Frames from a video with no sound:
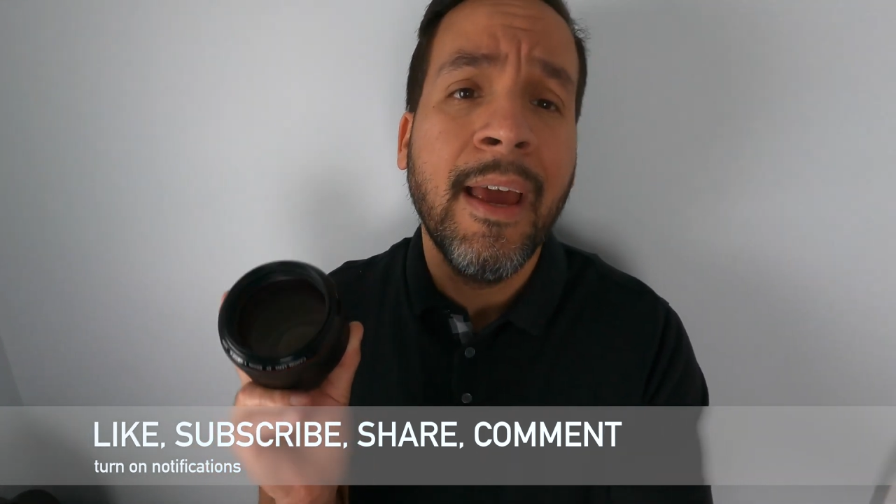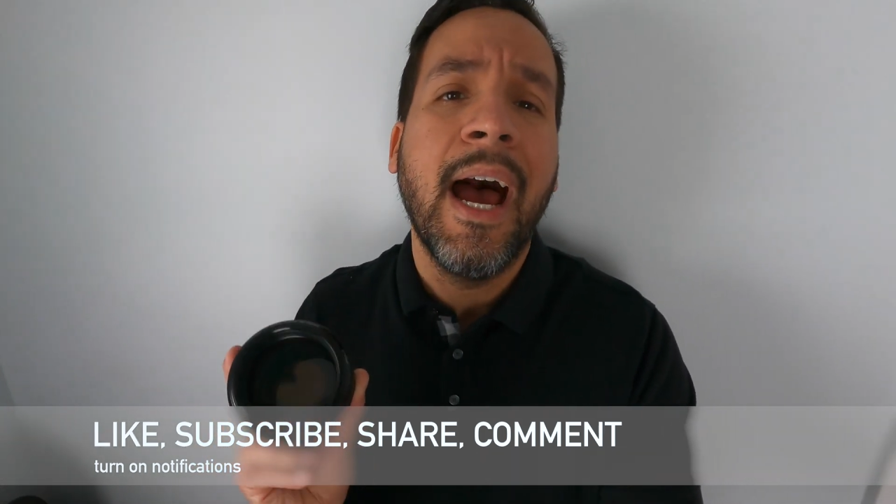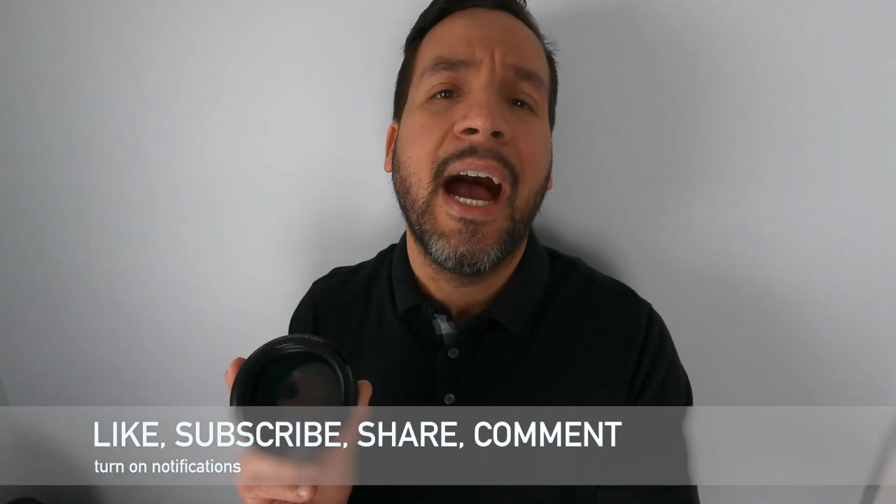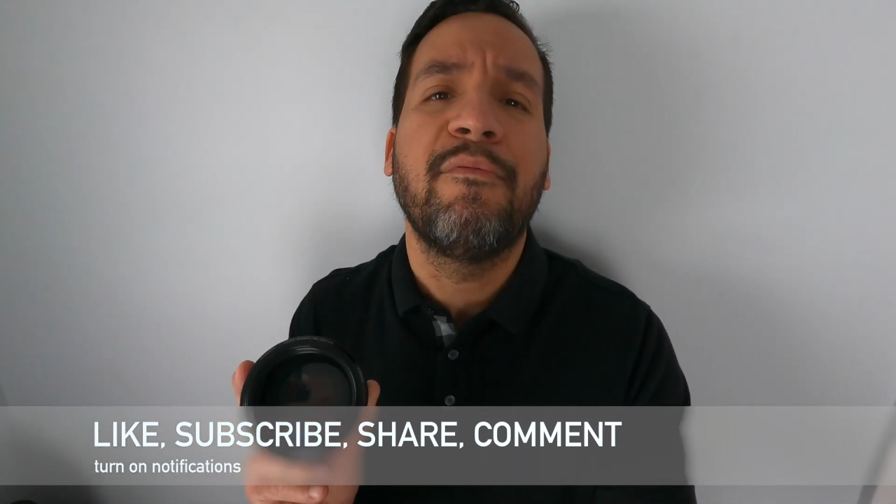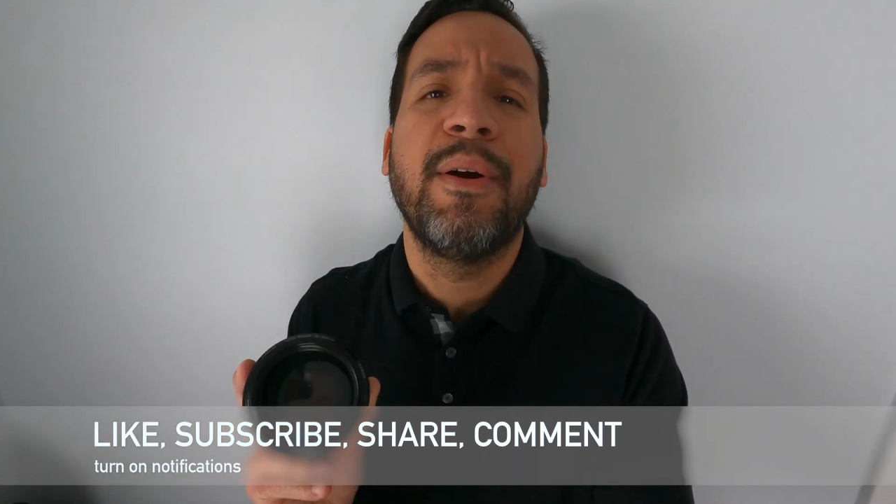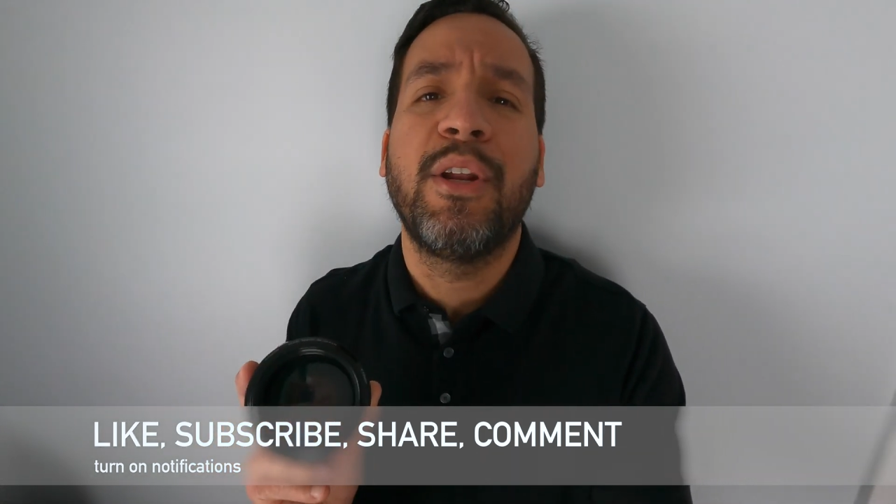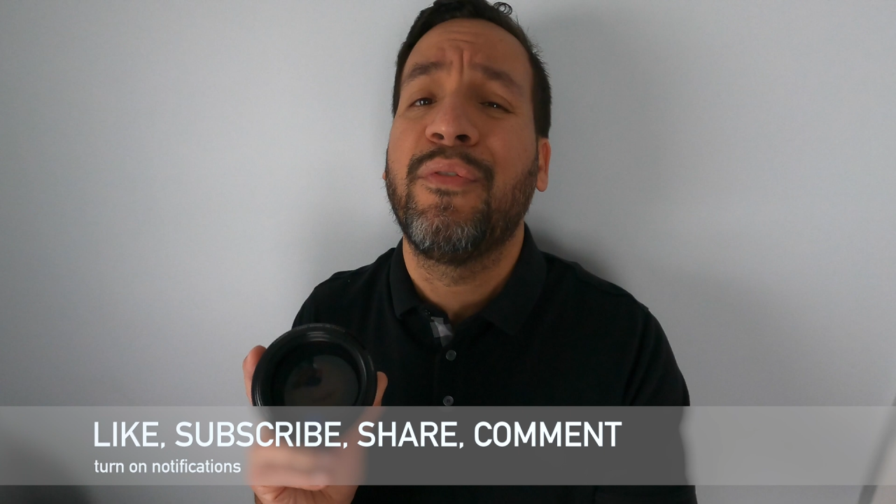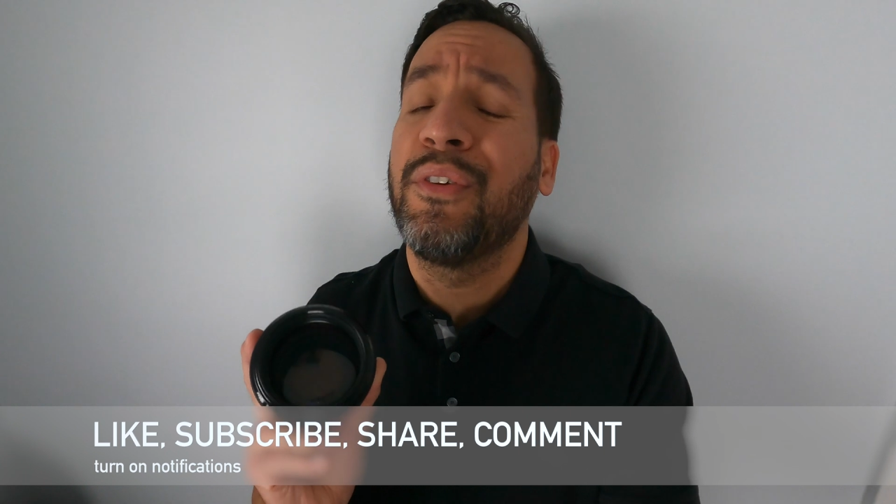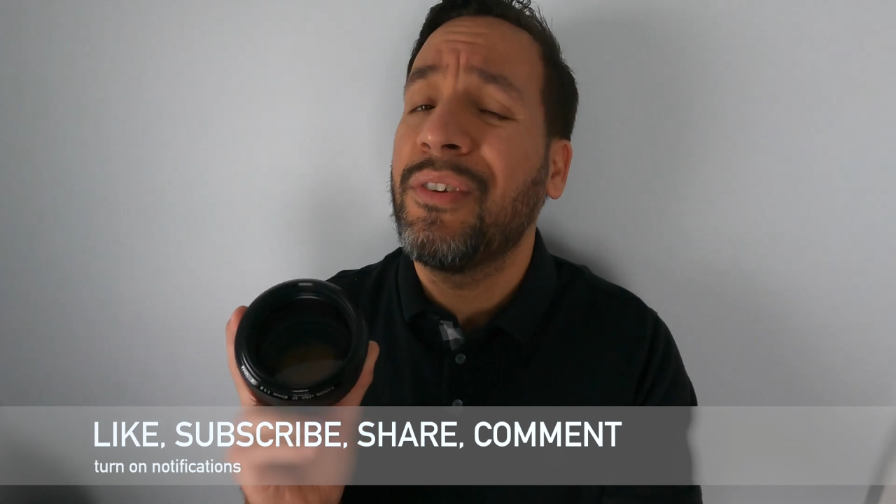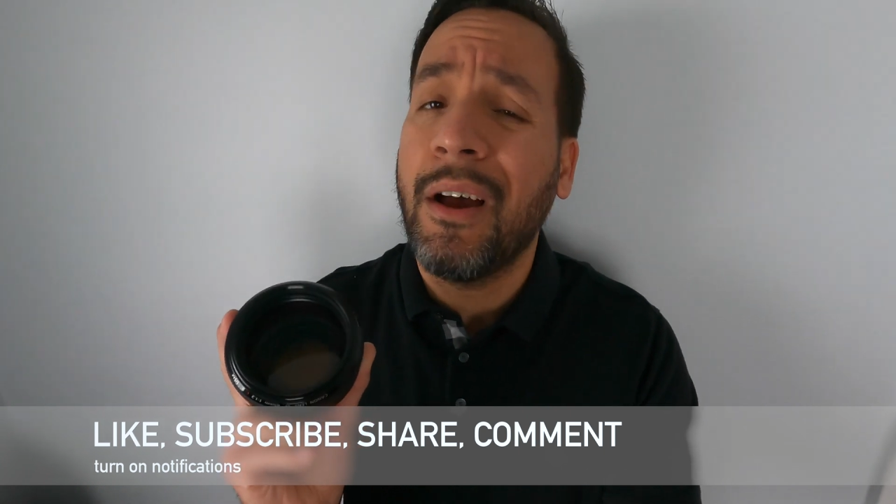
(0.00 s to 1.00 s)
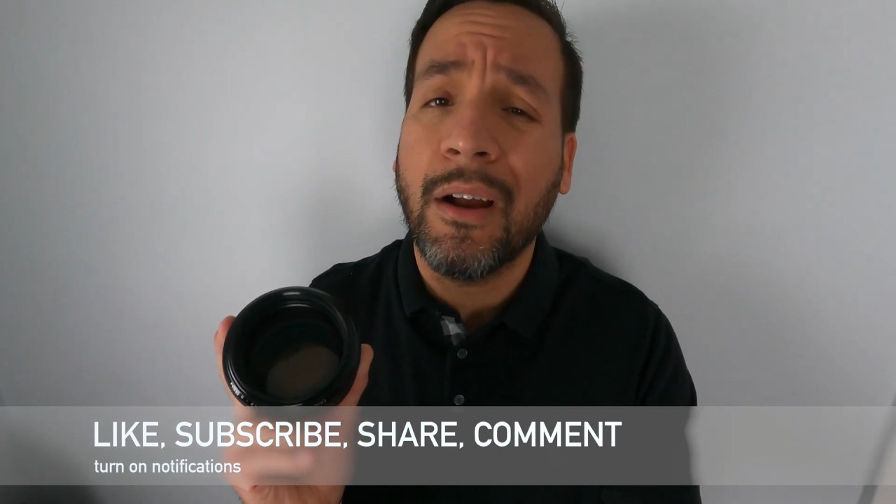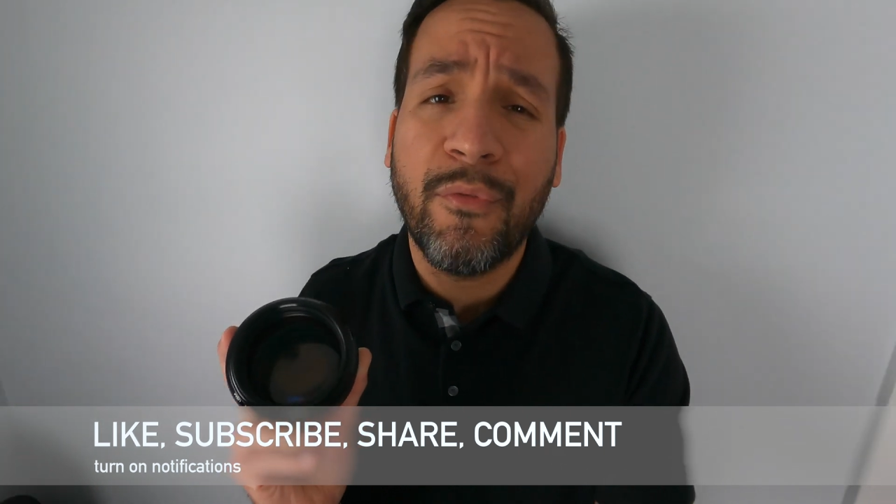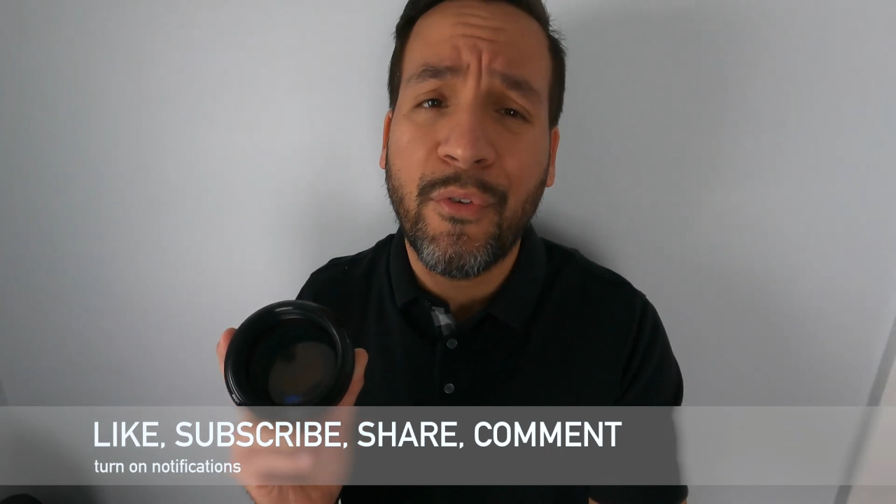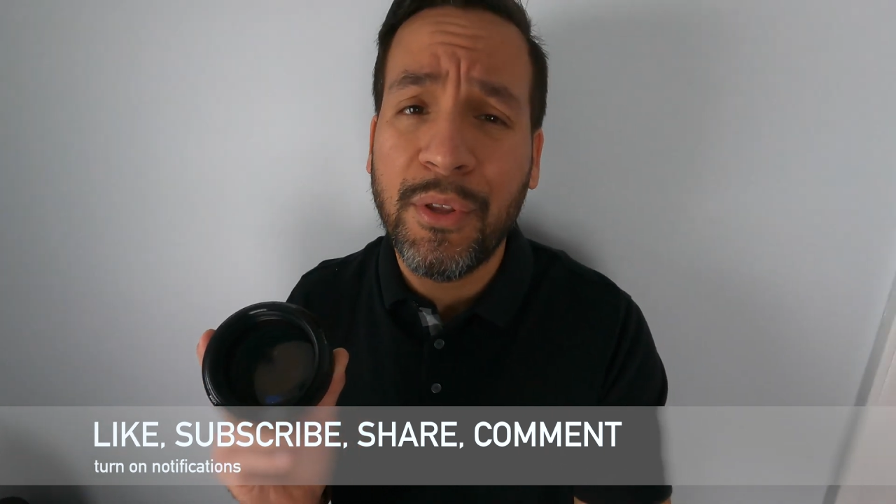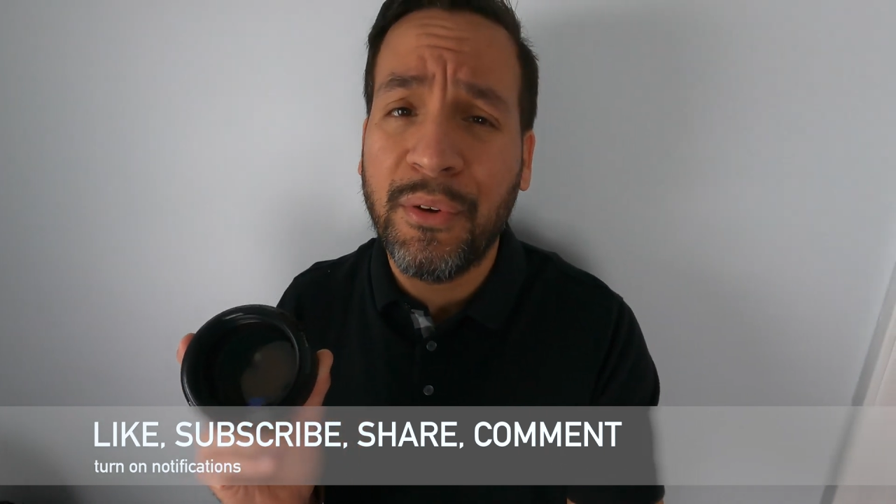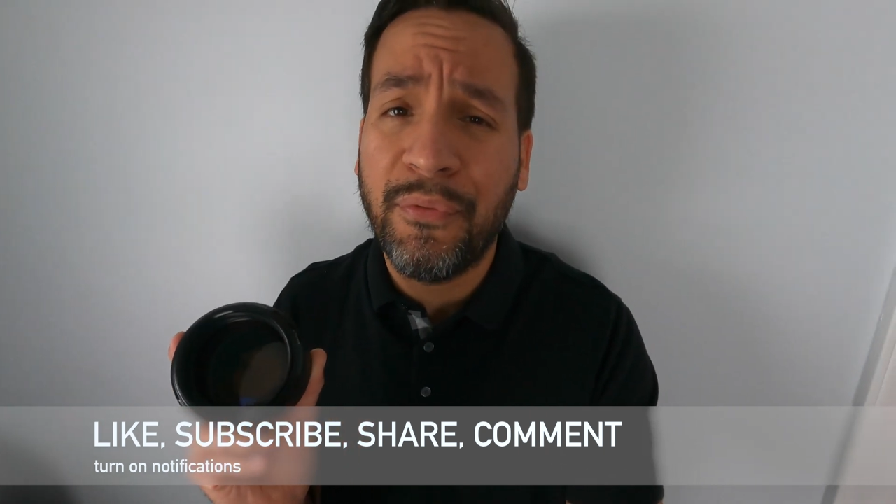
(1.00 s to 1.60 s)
I've been a photographer in the